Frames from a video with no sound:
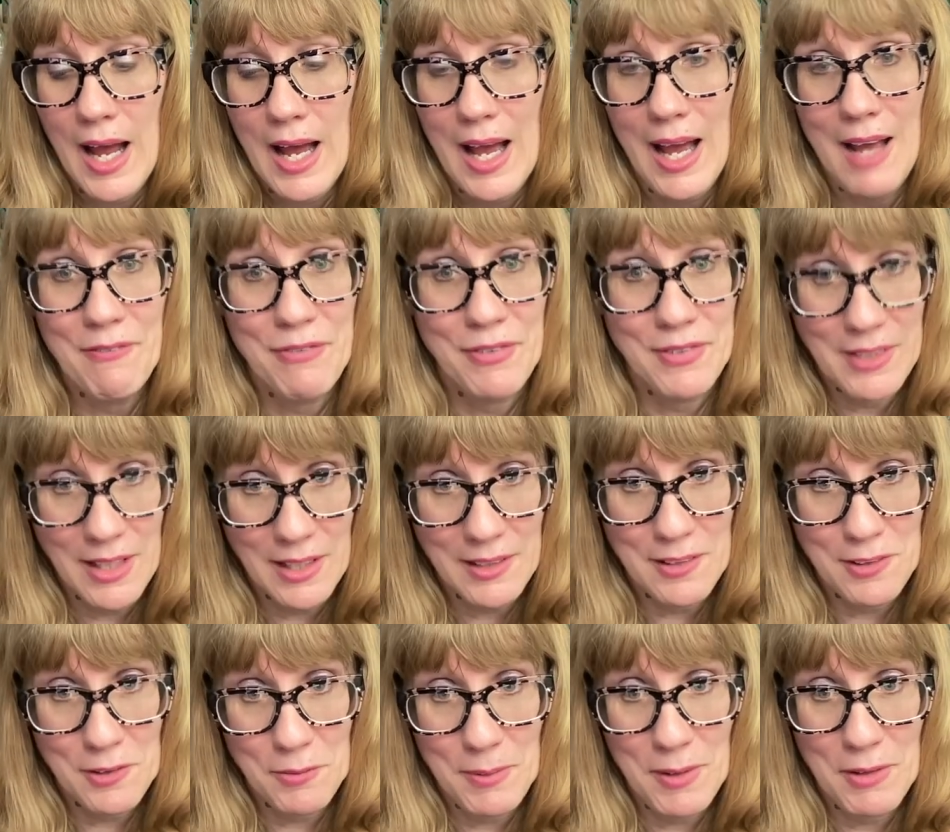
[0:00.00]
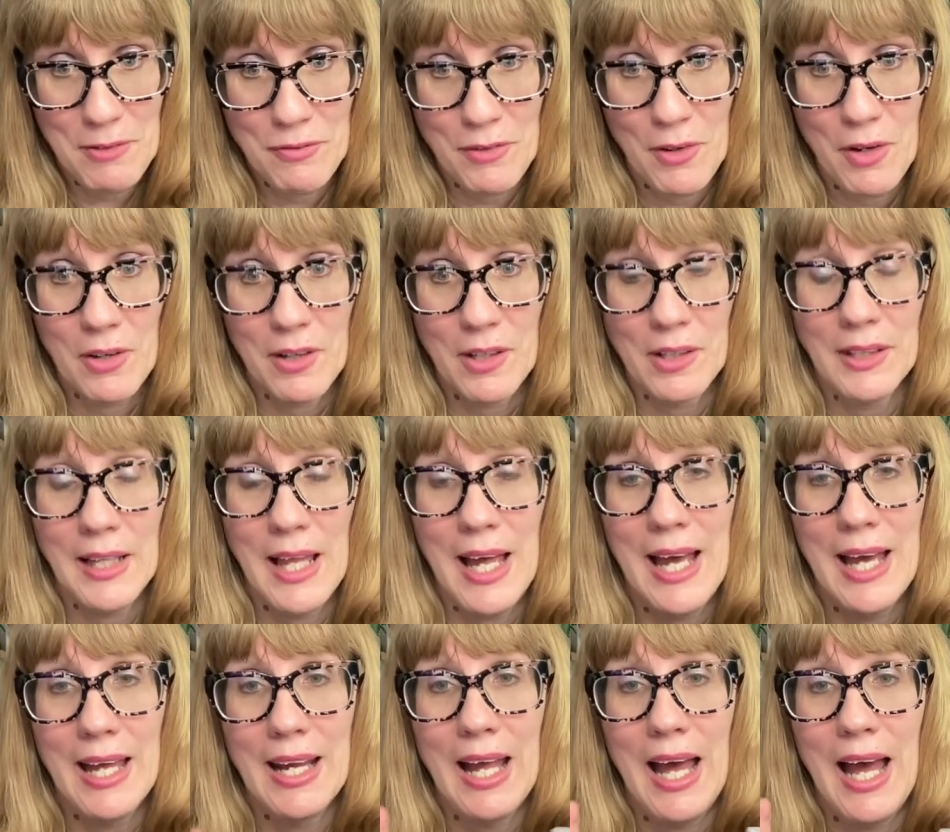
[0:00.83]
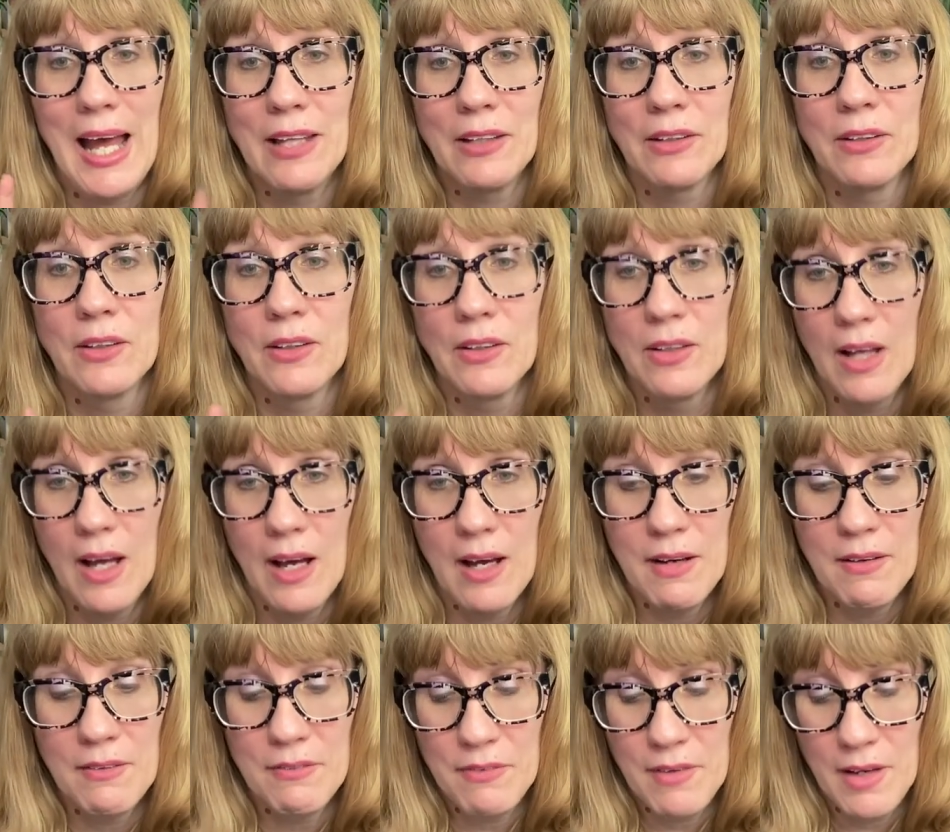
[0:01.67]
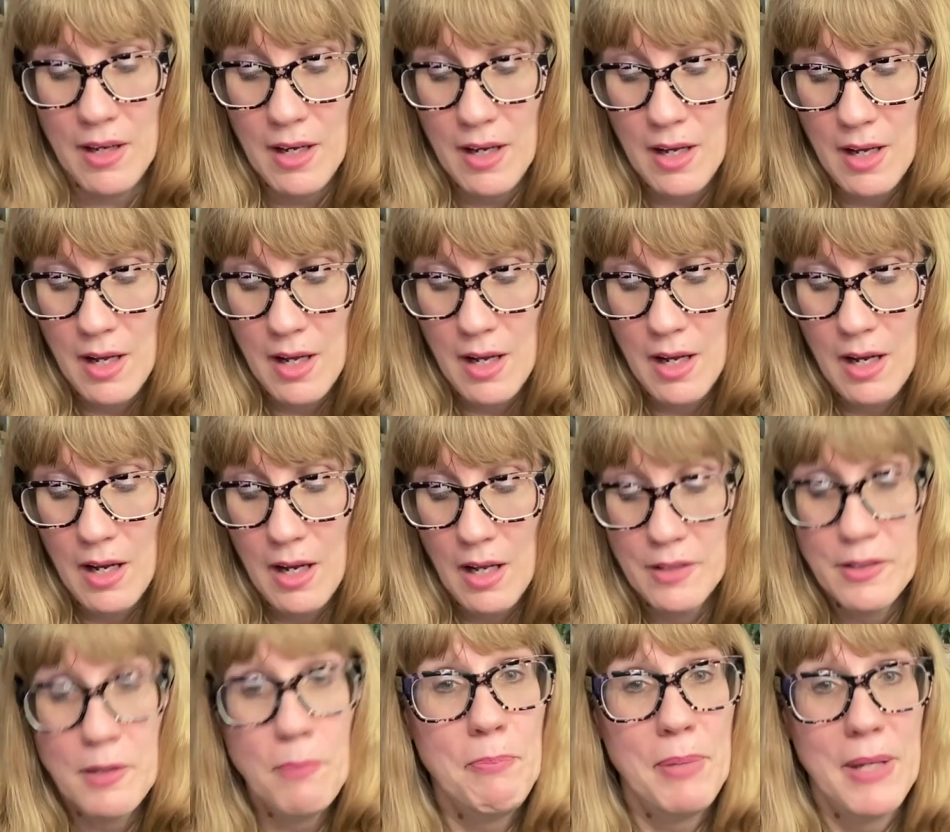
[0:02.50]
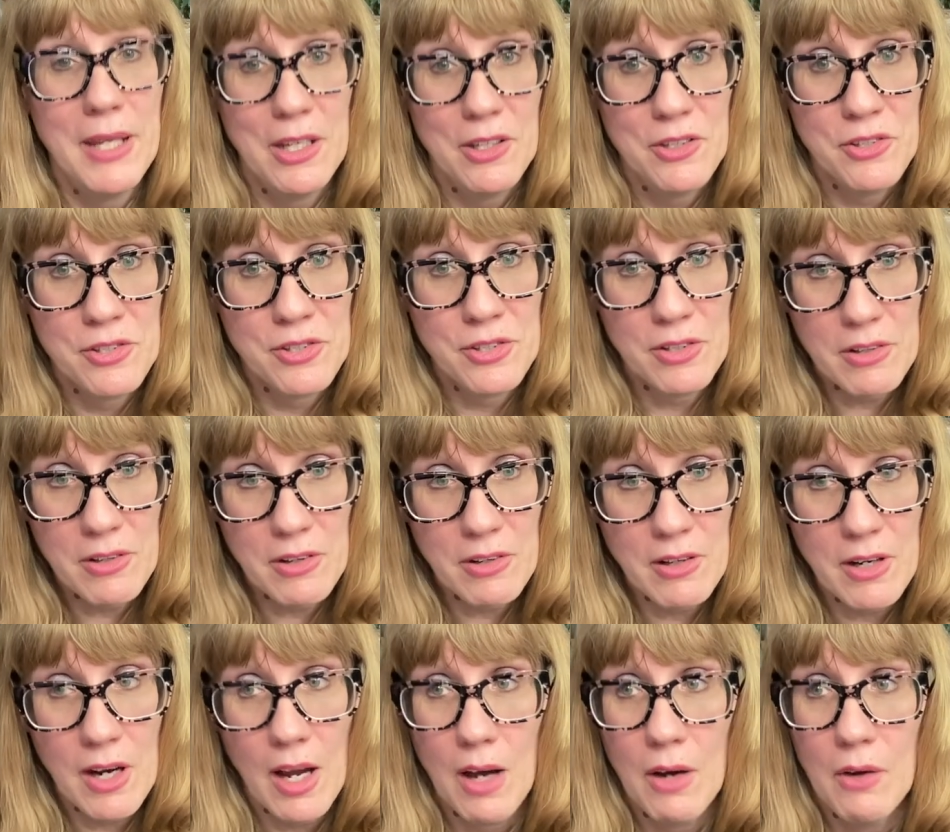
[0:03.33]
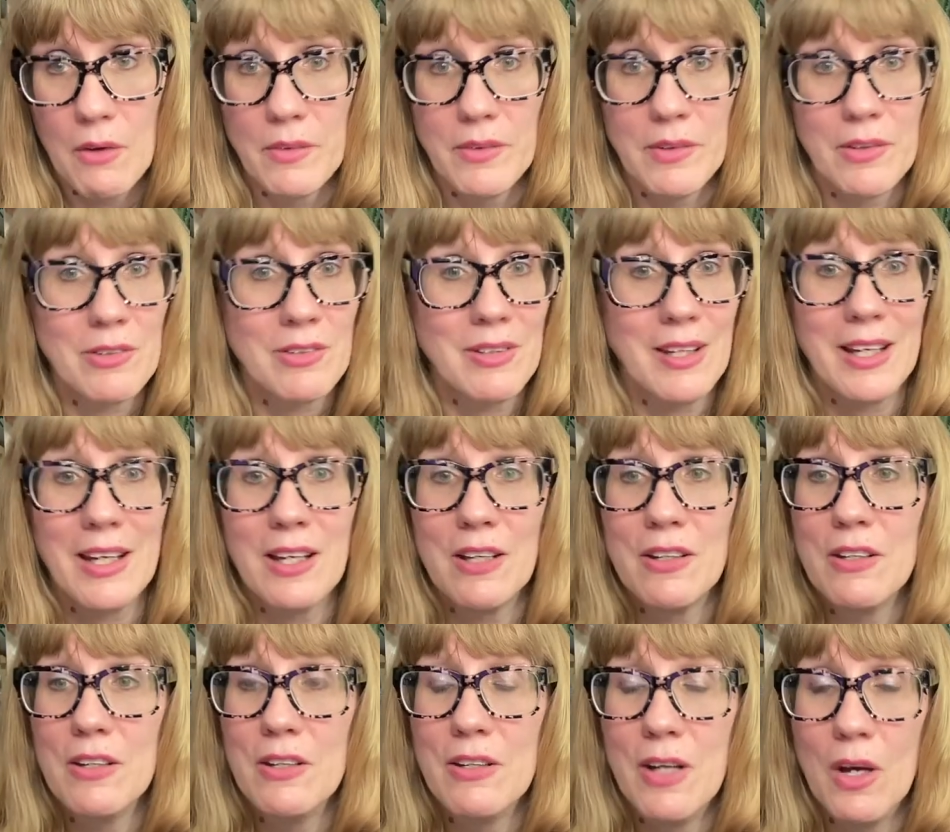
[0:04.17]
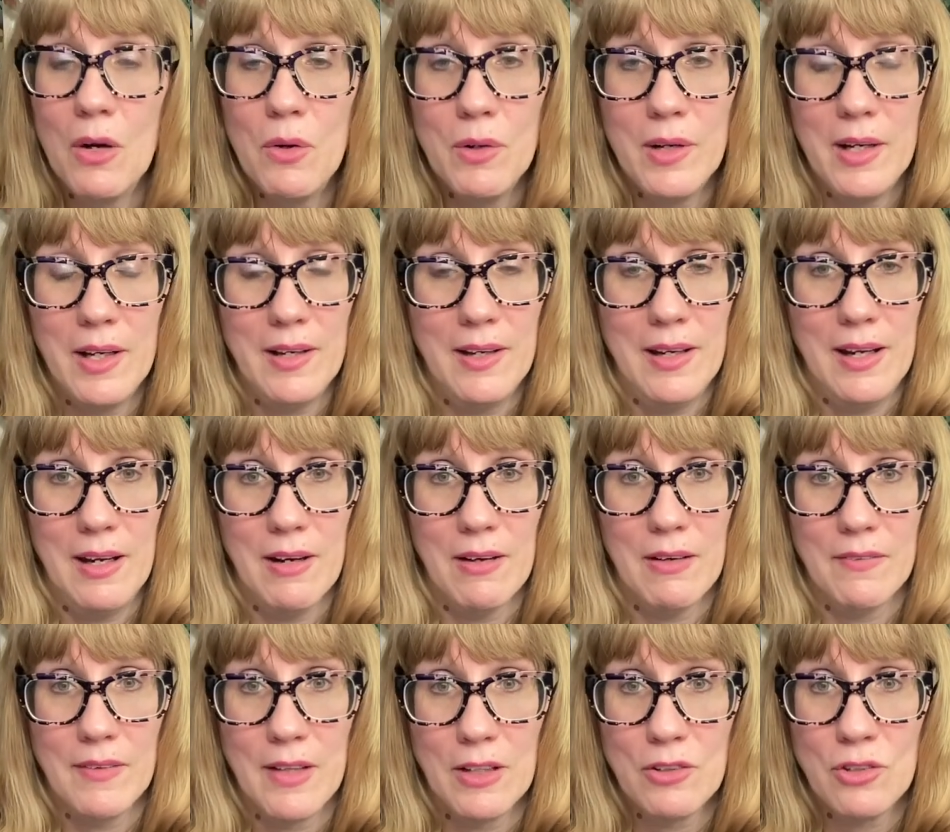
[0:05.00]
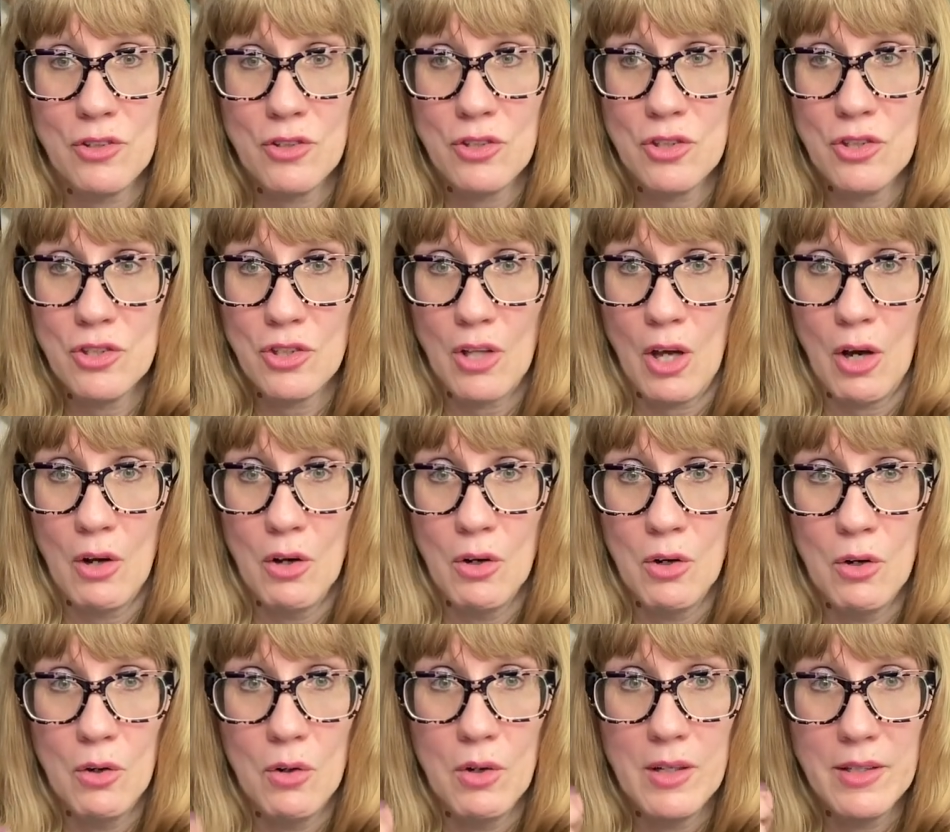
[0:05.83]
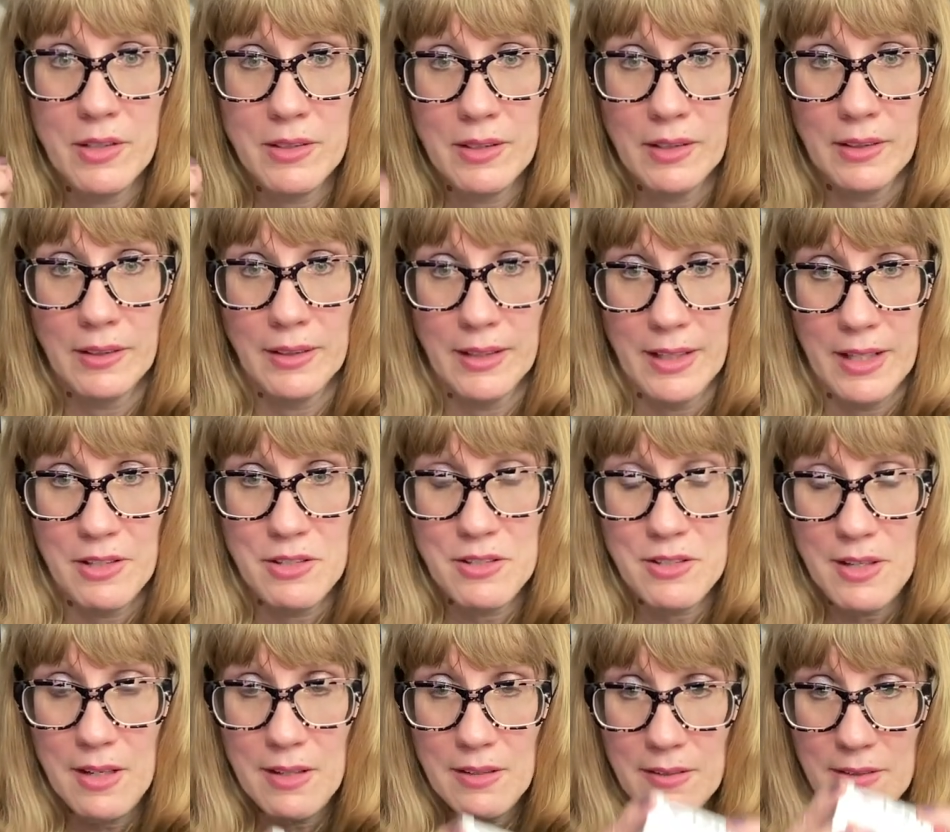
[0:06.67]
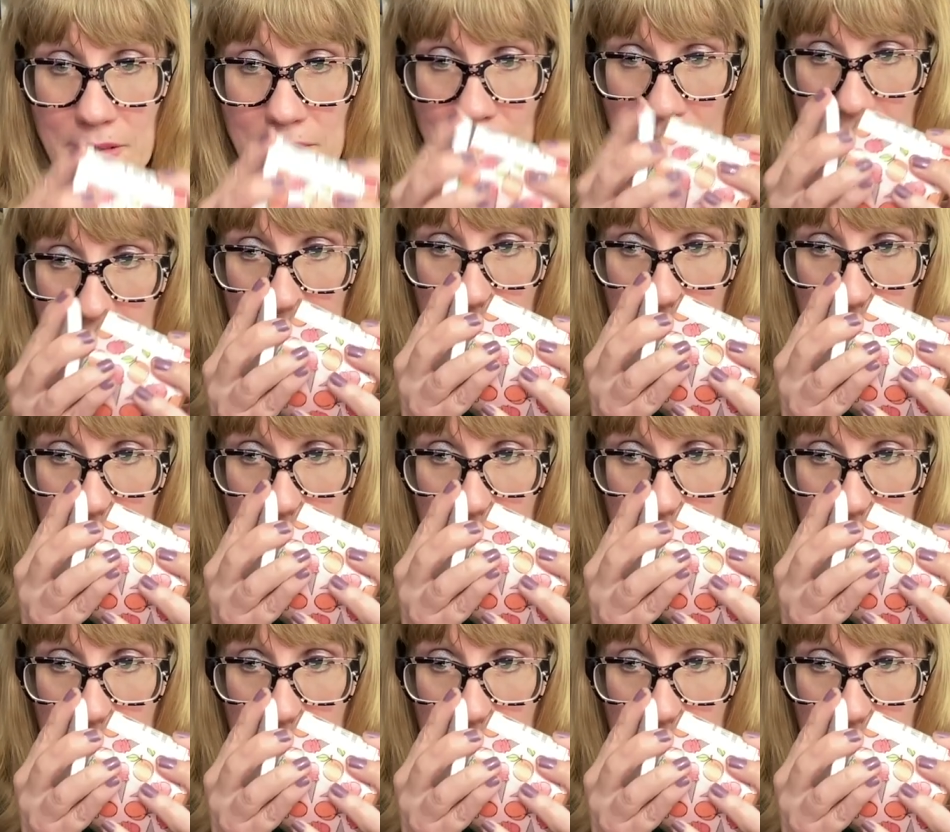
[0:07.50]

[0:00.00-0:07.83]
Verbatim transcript: I've said this before a lot. I love the peach sugar cone. There's, like, a note in here that's so delicious.